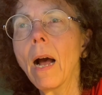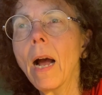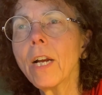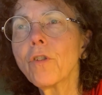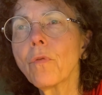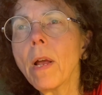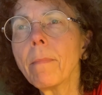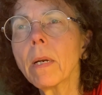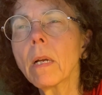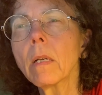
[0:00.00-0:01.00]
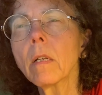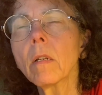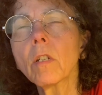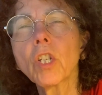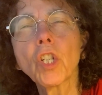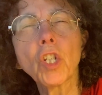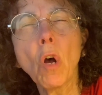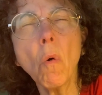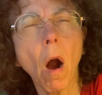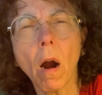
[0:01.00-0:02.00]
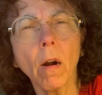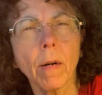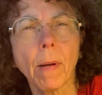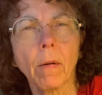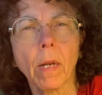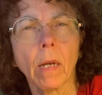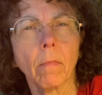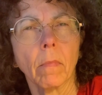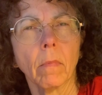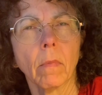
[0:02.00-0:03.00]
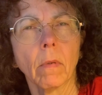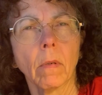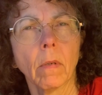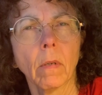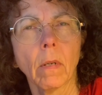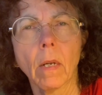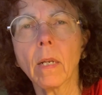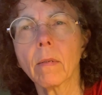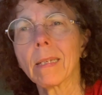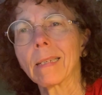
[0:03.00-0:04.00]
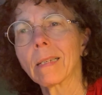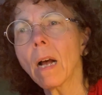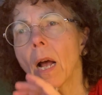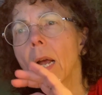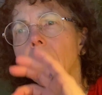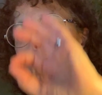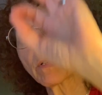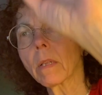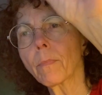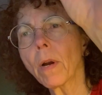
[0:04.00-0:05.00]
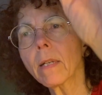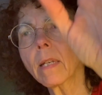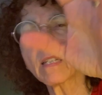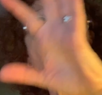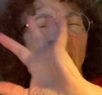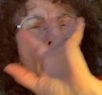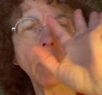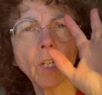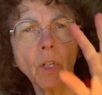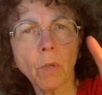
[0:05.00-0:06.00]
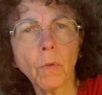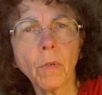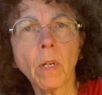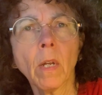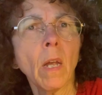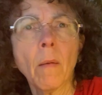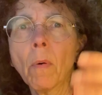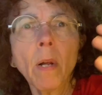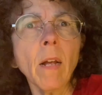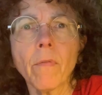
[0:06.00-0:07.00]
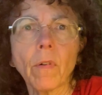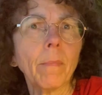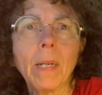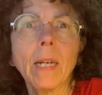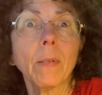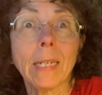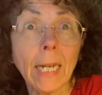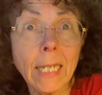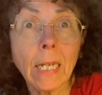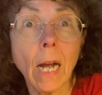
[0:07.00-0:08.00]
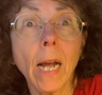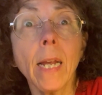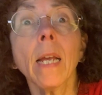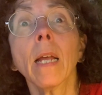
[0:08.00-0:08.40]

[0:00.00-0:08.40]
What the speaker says: I dreamt so hard about him. Okay, it was this guy that worked on the presses. I thought he was cute, but whatever. I mean, he was a nice guy.